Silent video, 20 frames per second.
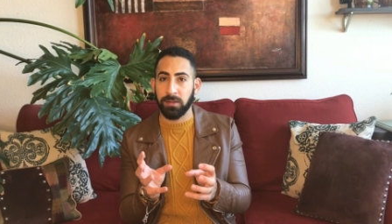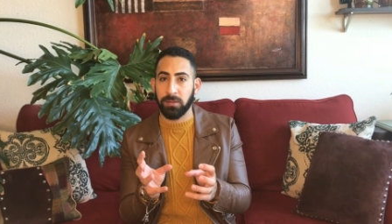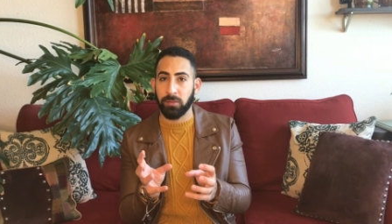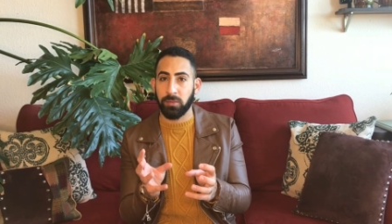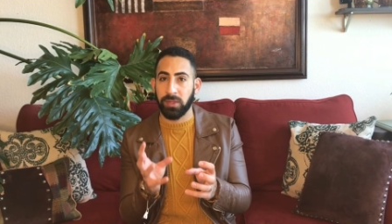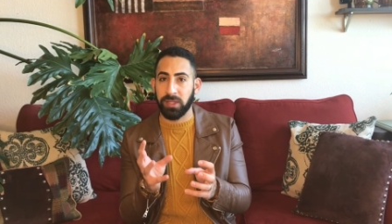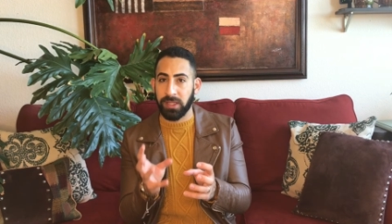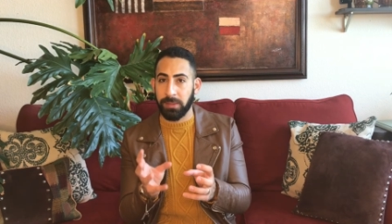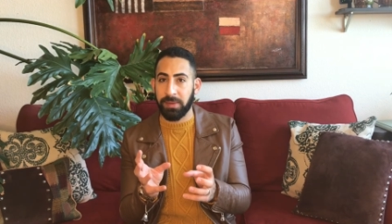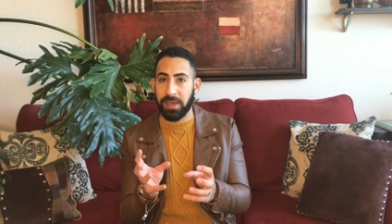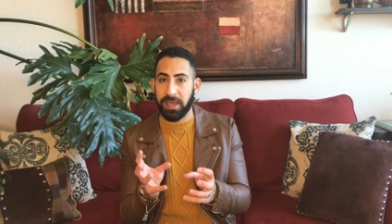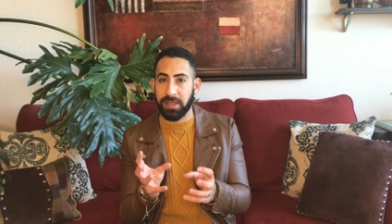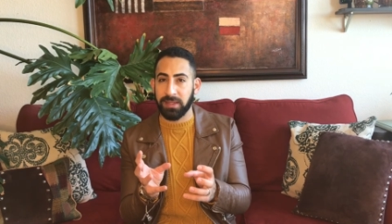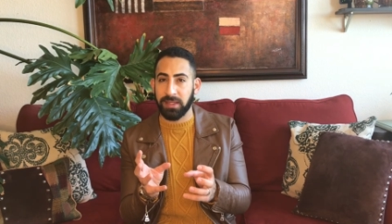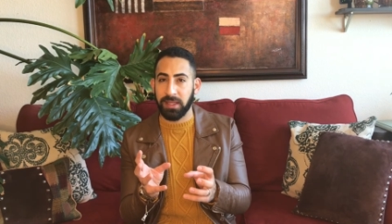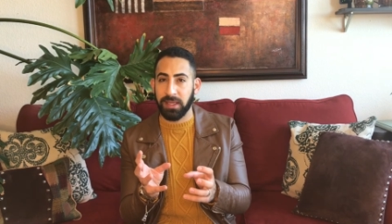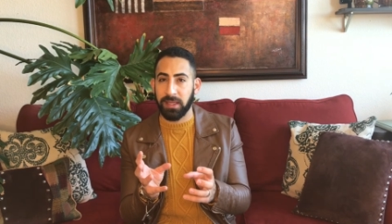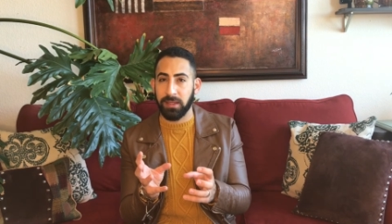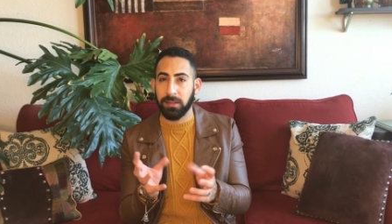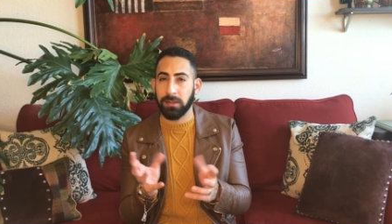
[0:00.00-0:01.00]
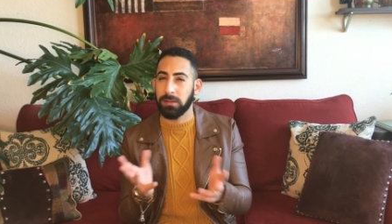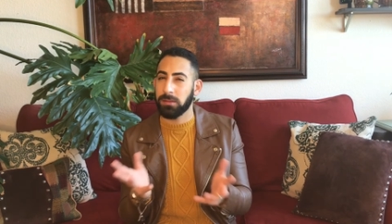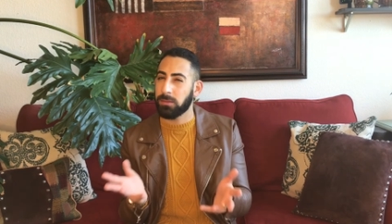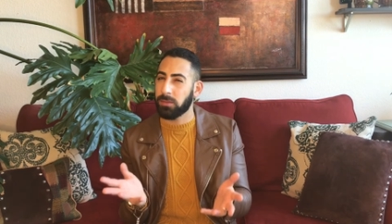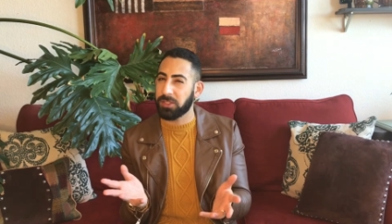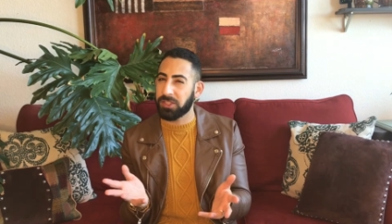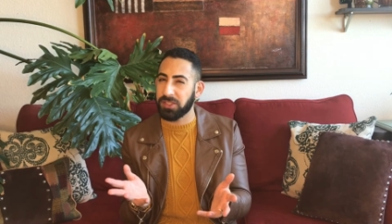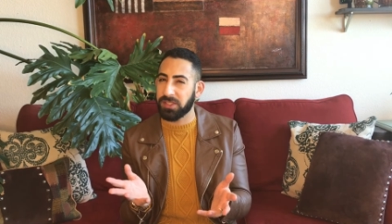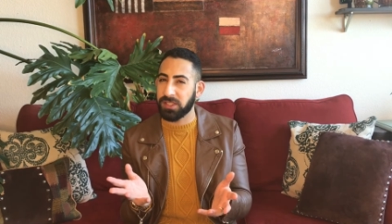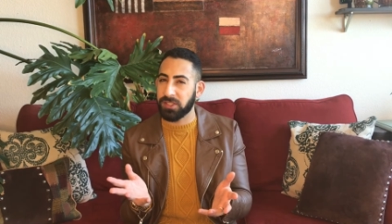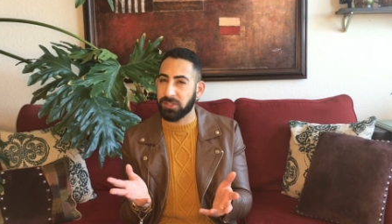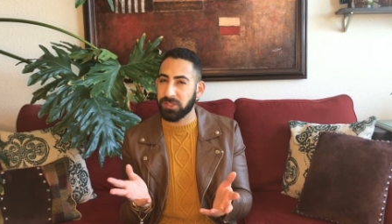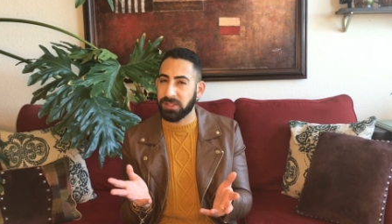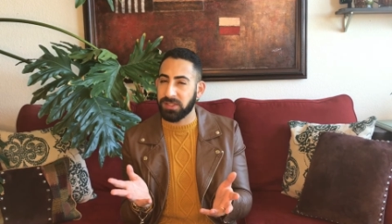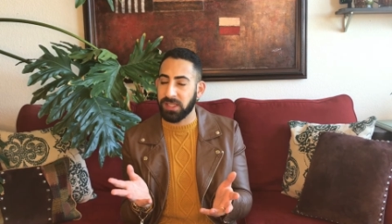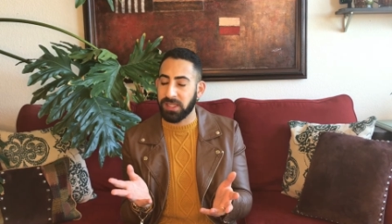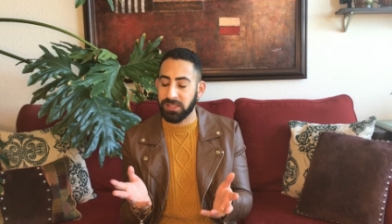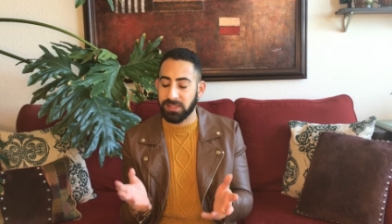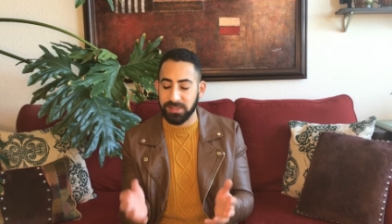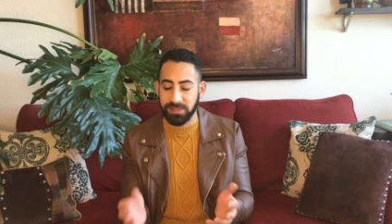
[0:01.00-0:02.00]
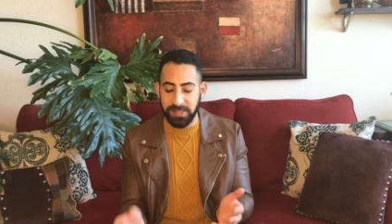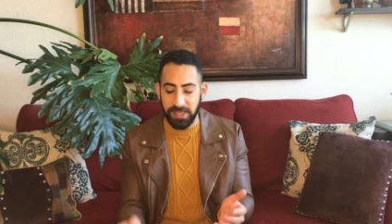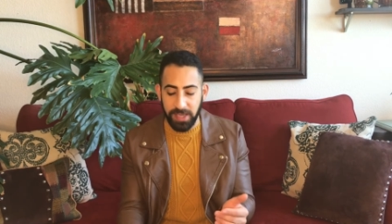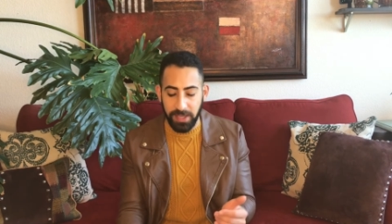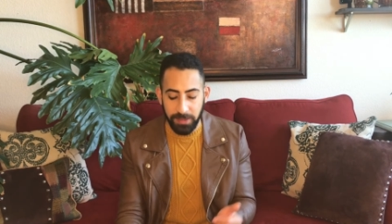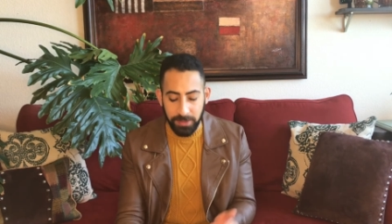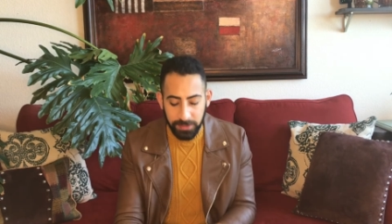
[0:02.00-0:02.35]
really badly, which is interesting to say.